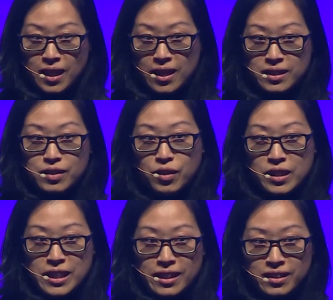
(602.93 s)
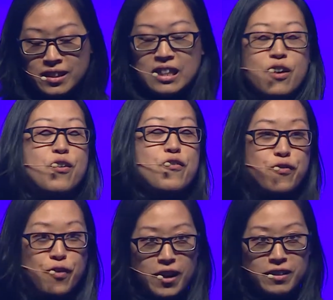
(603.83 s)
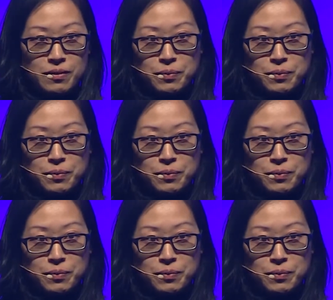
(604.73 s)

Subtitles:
scientist on a desk, fine.